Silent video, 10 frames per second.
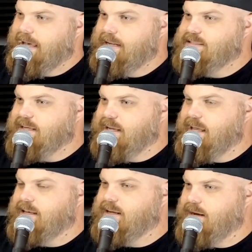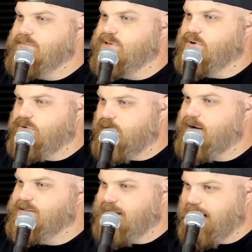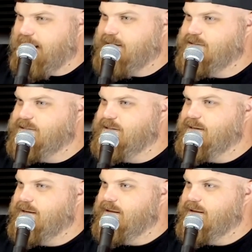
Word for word: and it's like, it comes across as